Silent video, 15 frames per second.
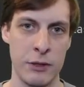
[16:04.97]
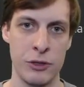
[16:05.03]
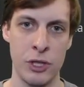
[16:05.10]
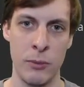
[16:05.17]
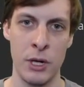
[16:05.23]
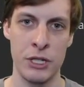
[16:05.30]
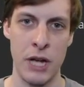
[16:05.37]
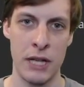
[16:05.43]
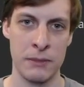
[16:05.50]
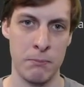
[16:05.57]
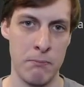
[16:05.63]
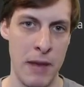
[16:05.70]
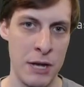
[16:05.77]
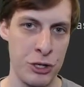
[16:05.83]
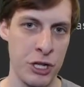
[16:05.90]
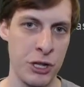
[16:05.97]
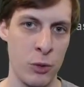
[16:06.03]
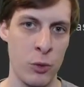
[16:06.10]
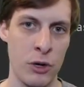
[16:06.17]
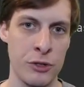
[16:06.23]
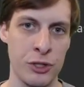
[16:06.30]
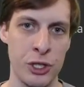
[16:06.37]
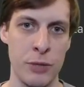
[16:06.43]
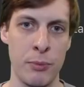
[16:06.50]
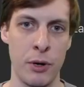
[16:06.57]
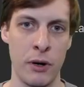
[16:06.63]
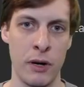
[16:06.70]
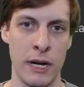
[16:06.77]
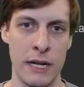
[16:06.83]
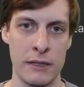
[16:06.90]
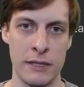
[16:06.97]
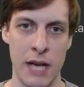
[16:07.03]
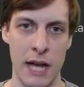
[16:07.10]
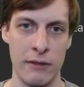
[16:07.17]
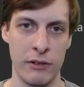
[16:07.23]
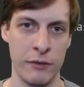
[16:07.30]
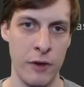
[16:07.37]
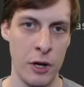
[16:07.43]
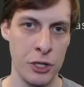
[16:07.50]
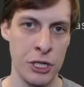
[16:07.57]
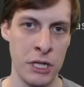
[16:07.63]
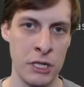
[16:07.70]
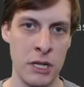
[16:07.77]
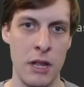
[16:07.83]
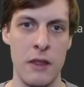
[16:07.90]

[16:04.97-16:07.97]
so much as mention the word super inside of a function,